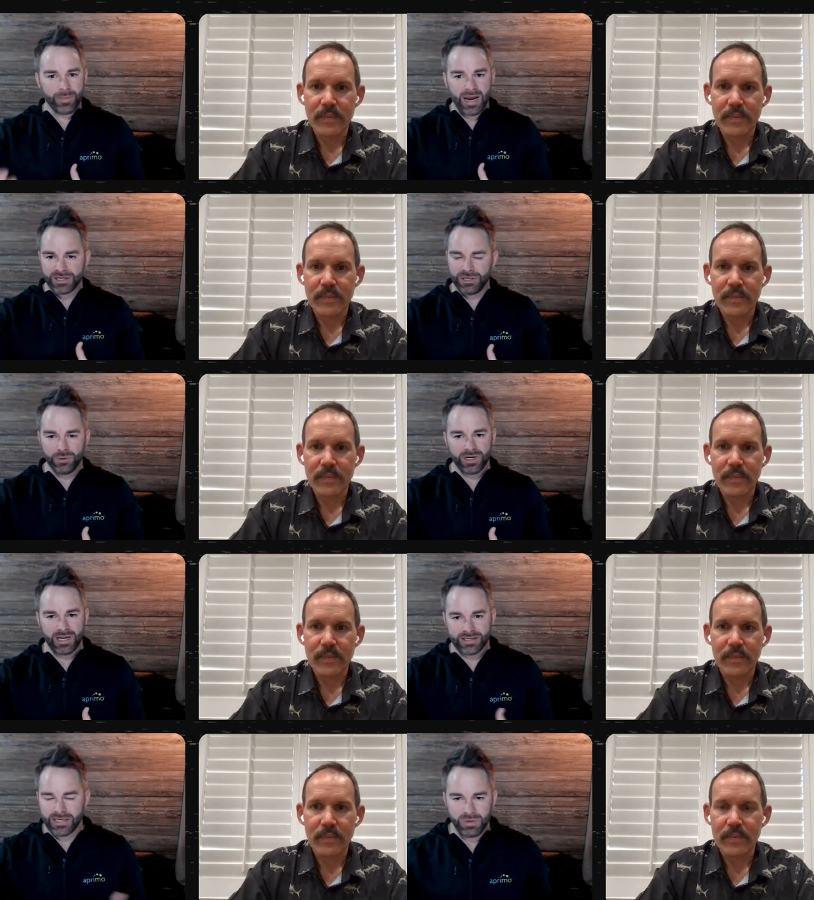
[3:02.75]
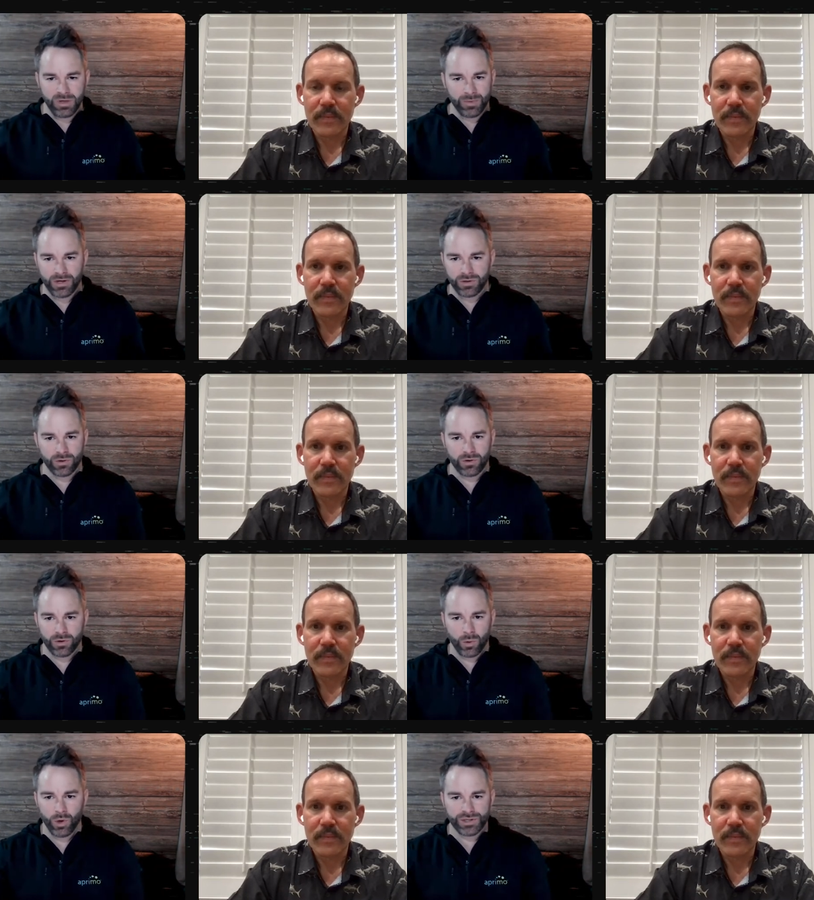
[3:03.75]
Speaker 1: back to you again, tell me about your
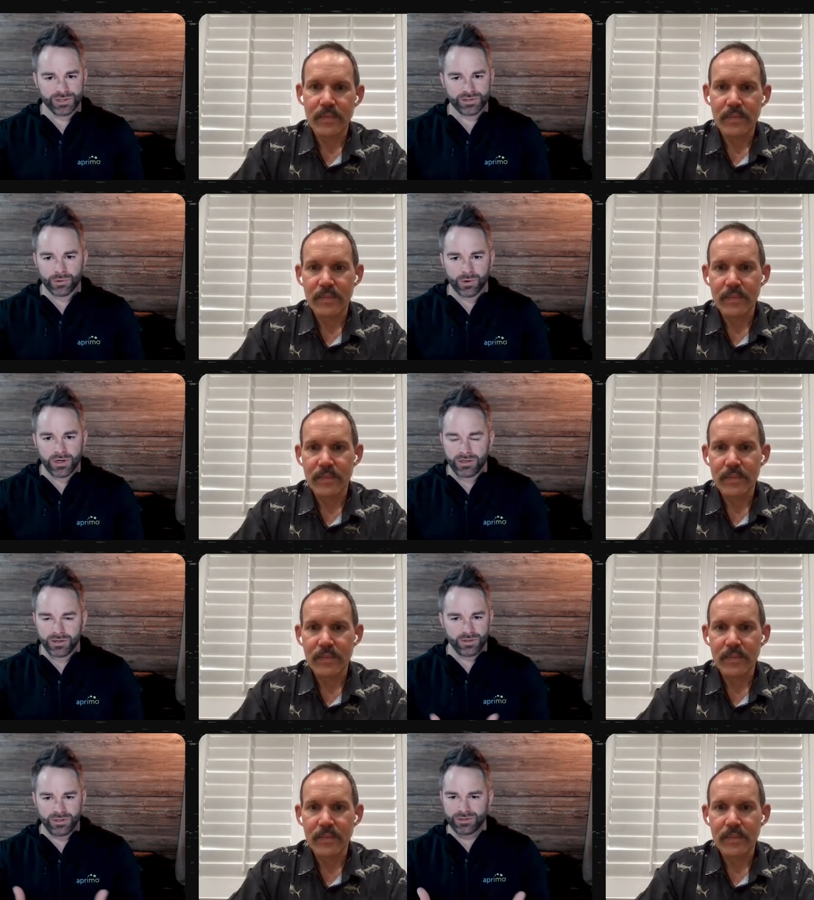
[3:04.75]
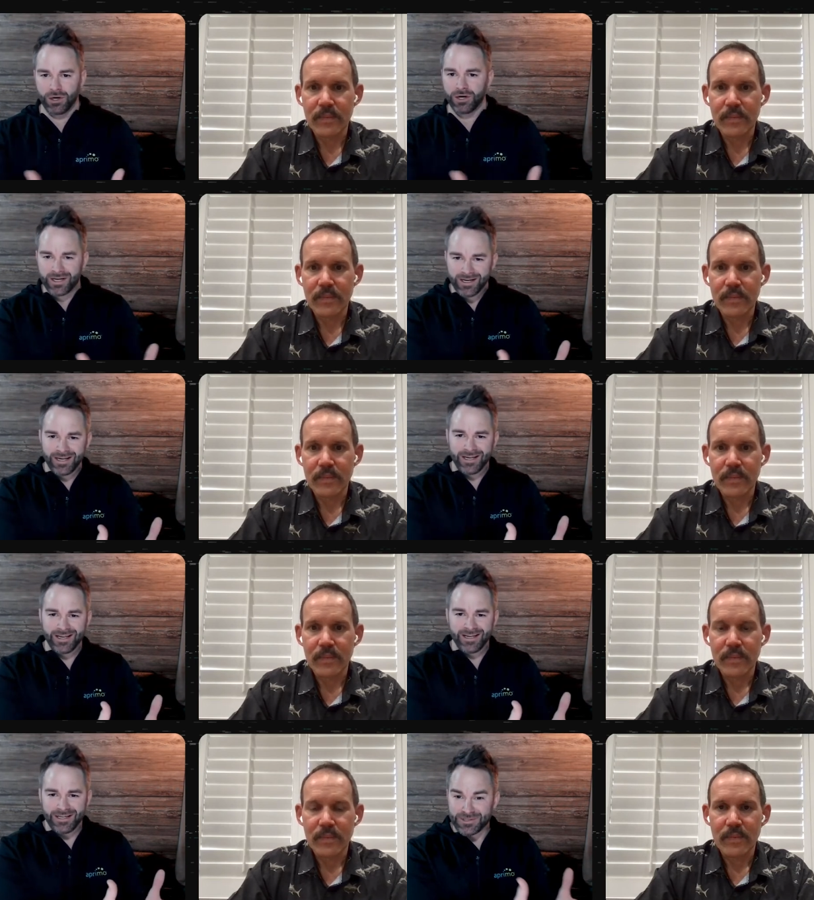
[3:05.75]
origin story. You started
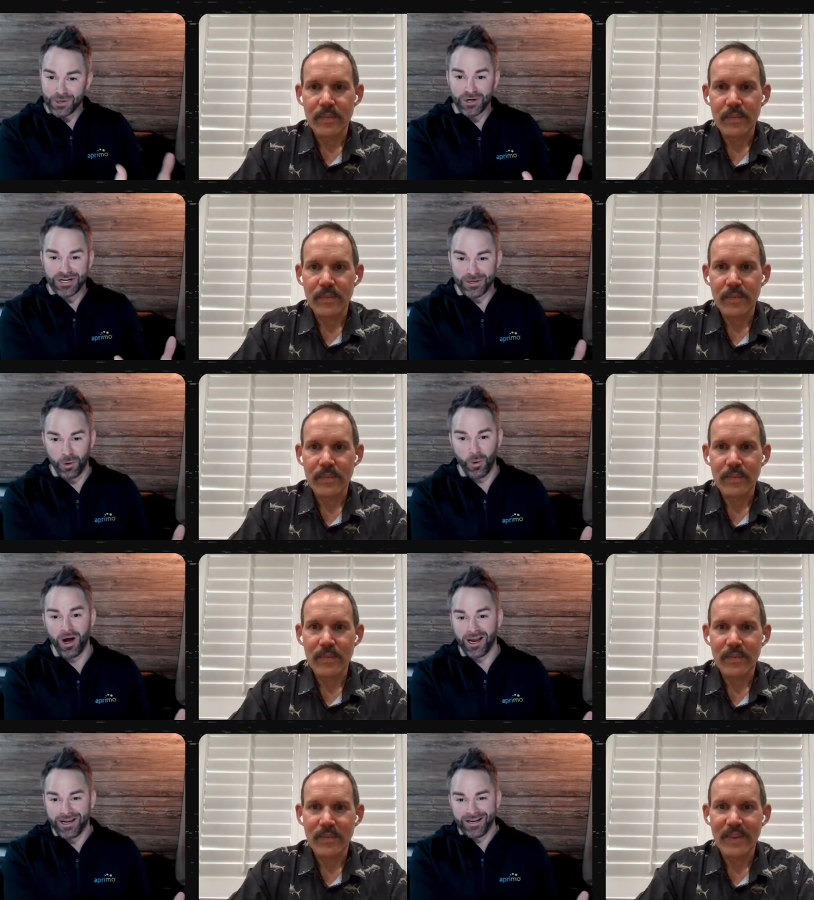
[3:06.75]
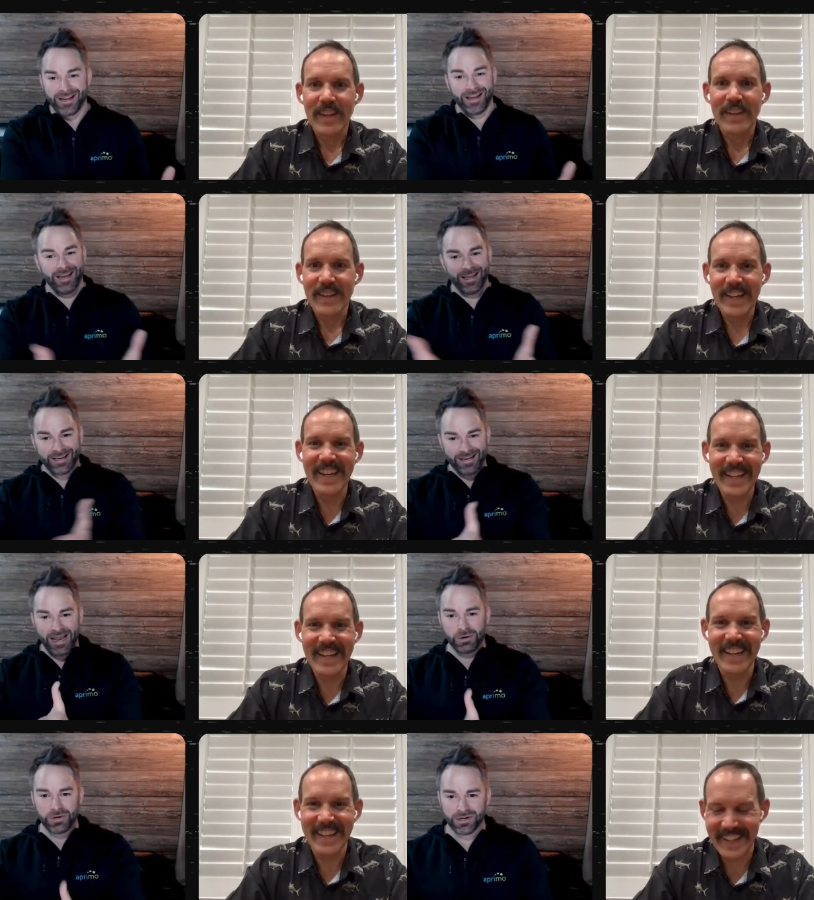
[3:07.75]
in Hawaii, and
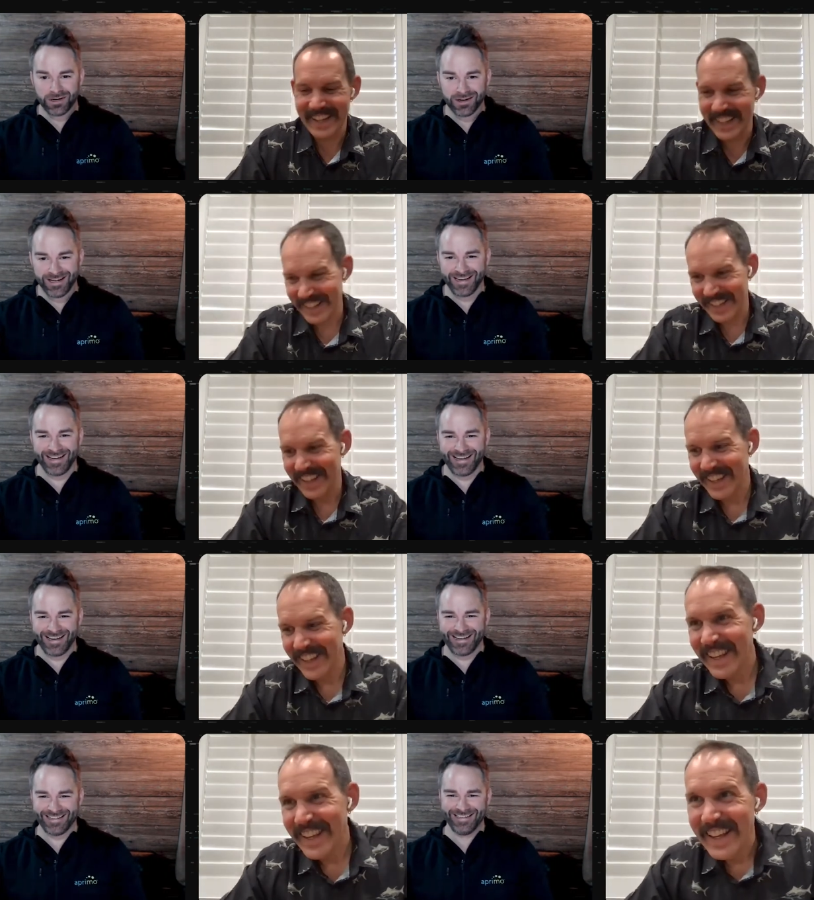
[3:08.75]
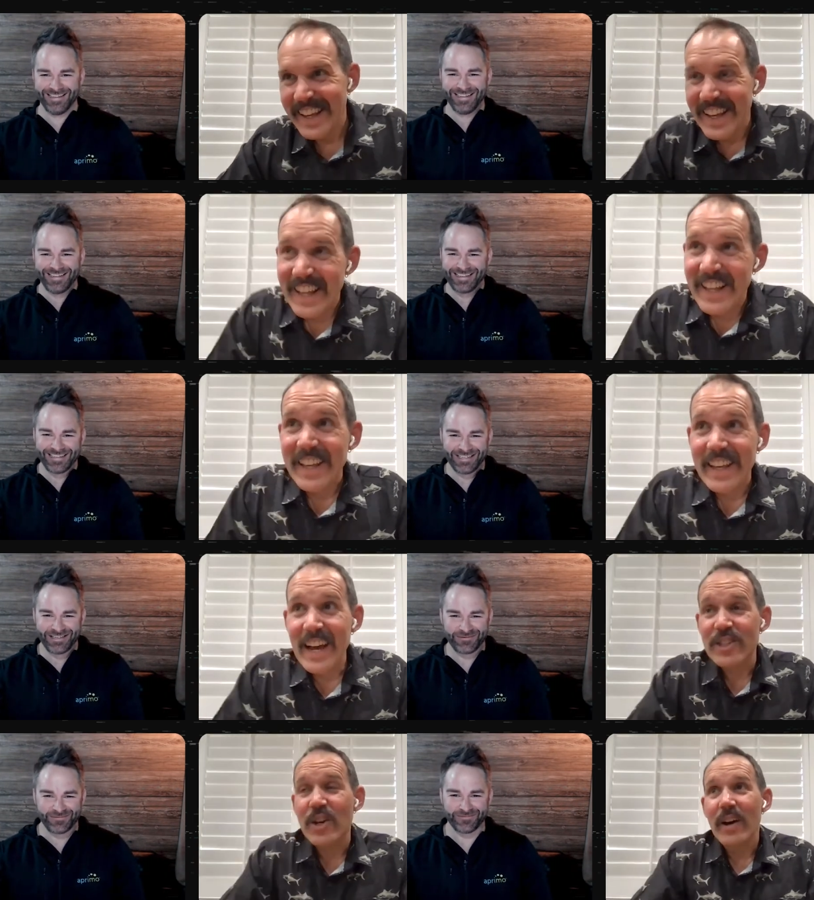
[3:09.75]
Speaker 2: now you're.
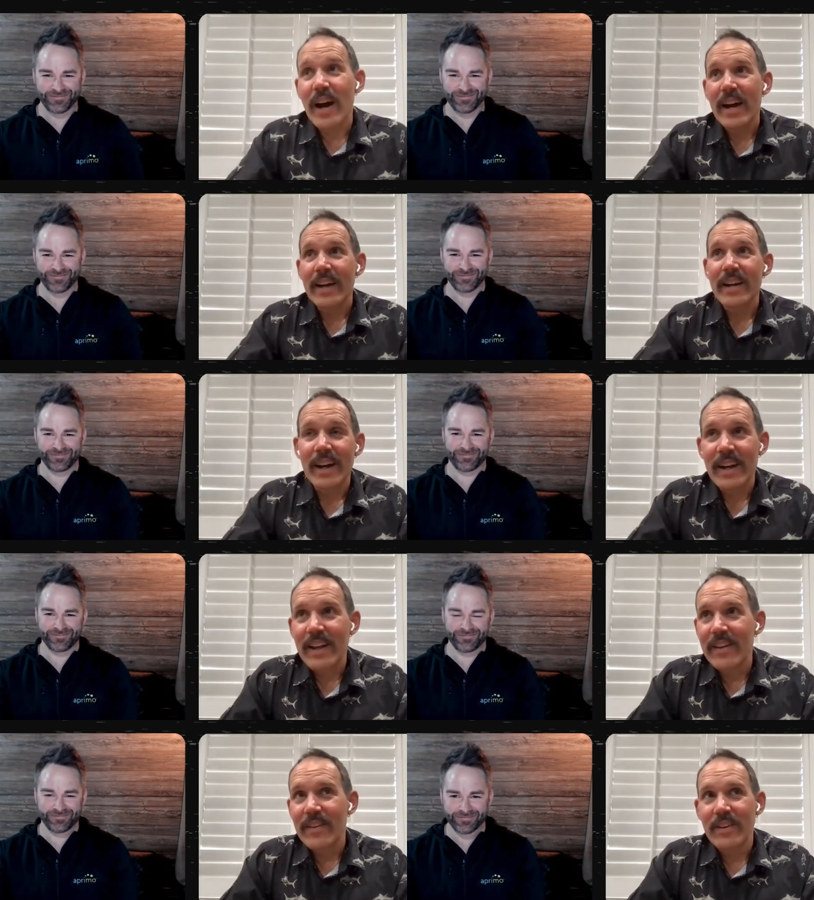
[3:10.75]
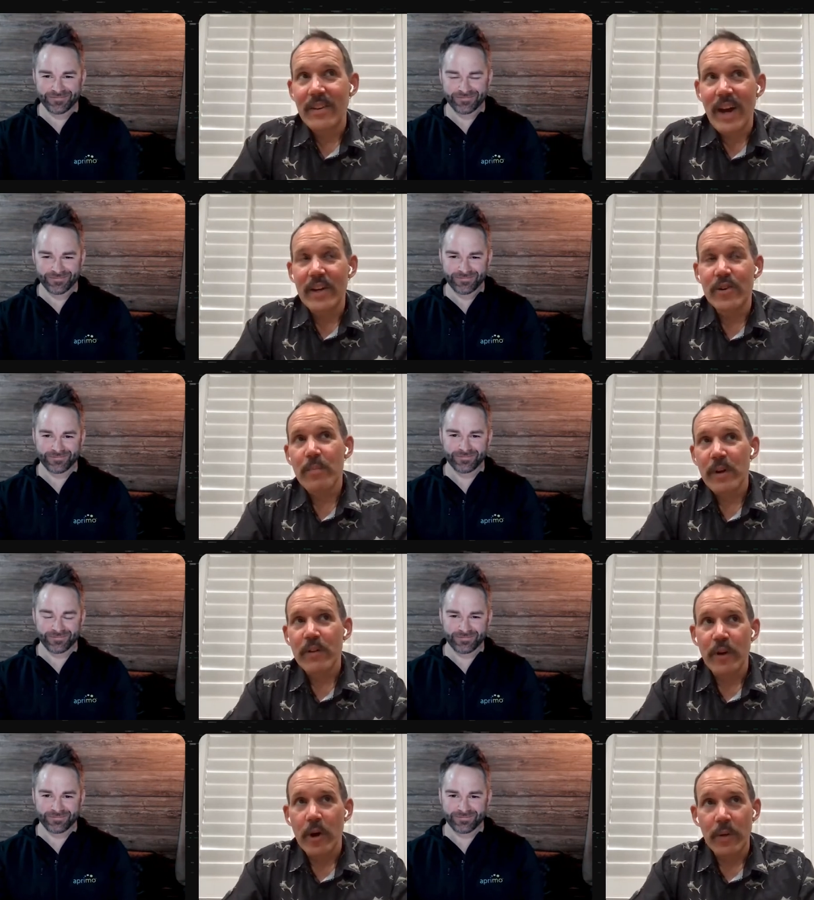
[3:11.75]
Yeah, so I grew
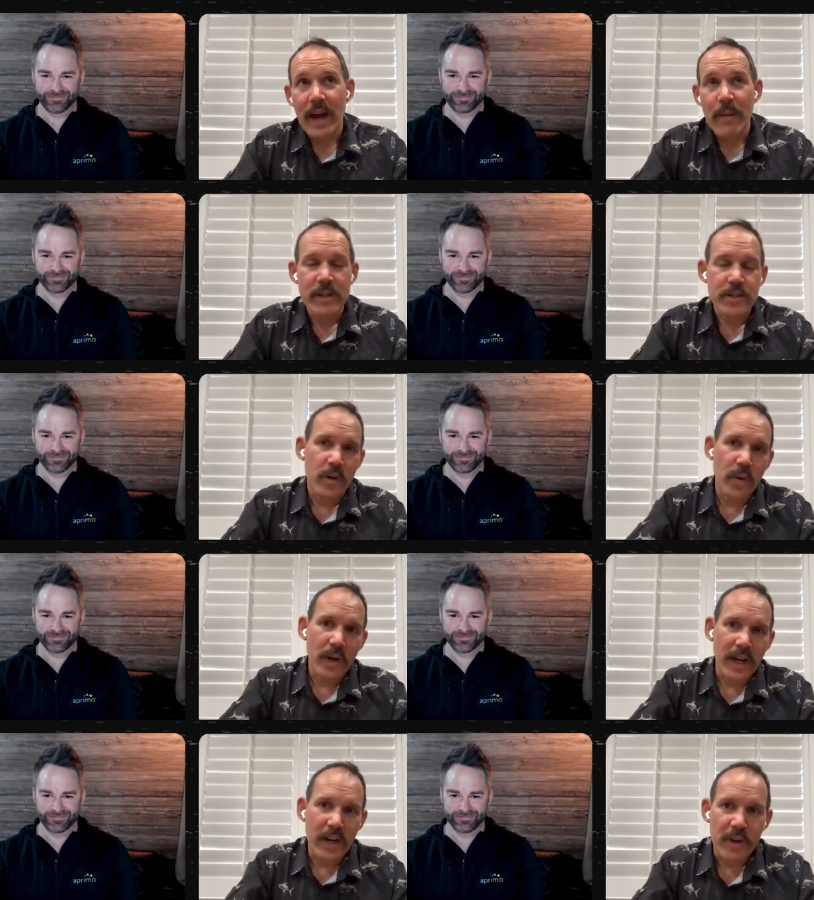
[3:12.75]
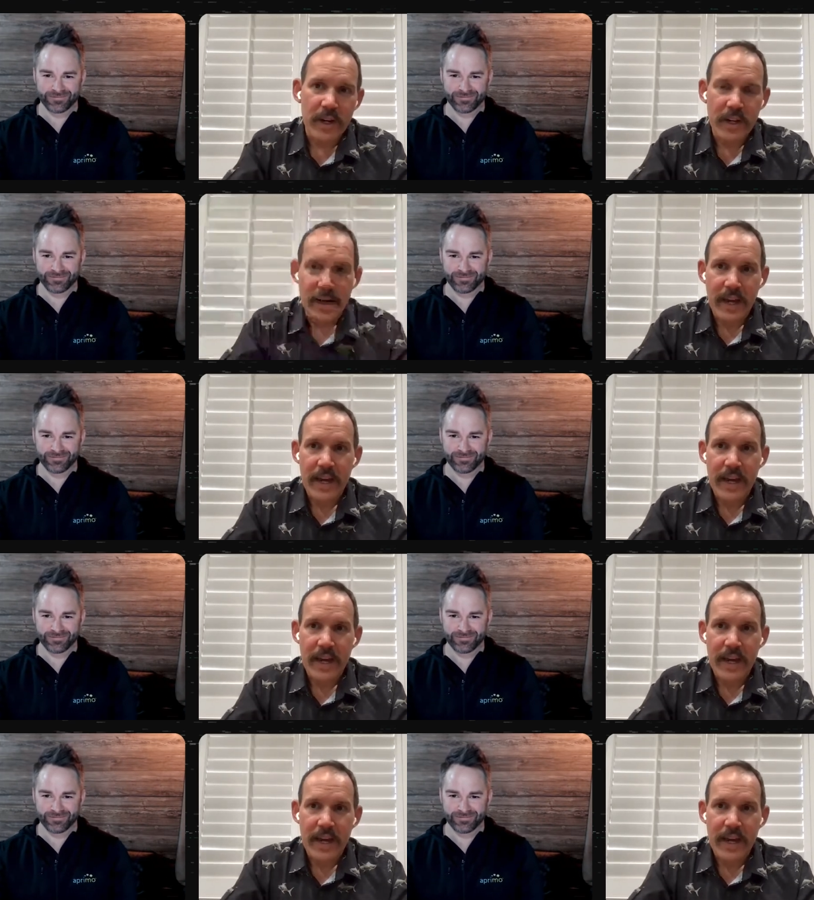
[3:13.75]
up in a photo lab. I started working at a very young